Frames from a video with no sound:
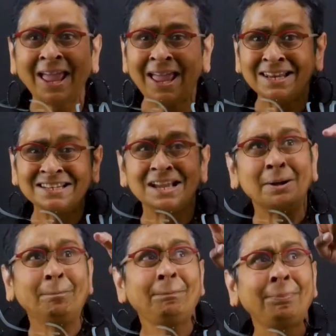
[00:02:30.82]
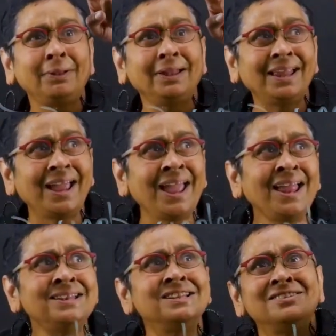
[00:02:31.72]
and
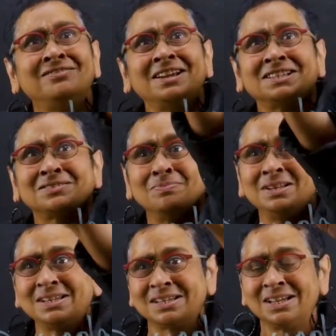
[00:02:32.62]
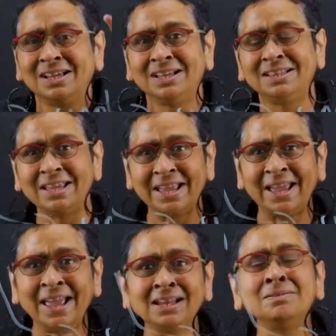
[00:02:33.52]
planned investment, the
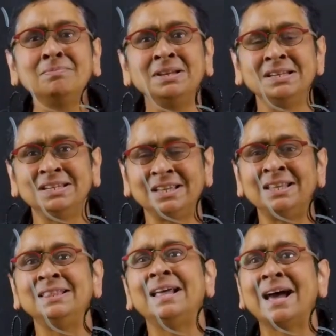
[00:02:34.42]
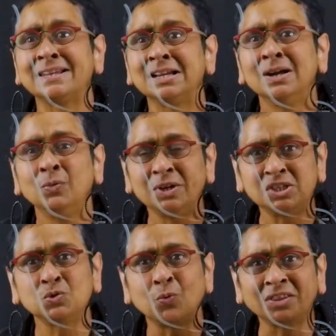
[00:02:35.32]
element in that which
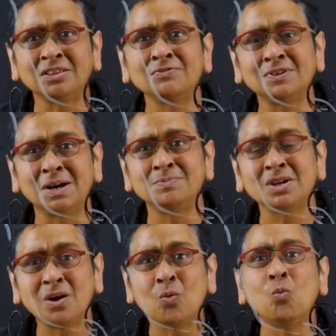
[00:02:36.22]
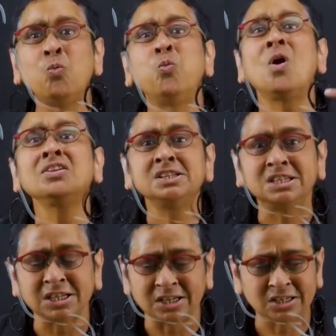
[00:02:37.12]
is what the firms
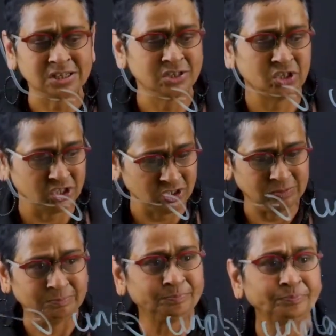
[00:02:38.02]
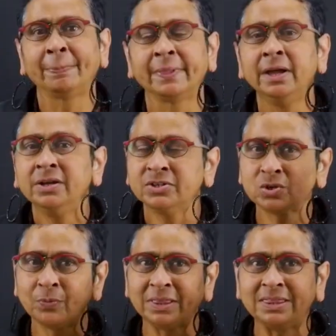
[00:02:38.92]
wanted to do.
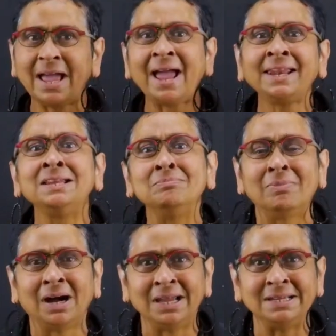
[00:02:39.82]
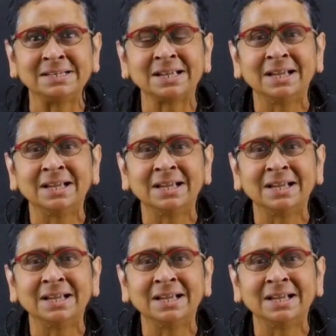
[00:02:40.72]
So with that in mind,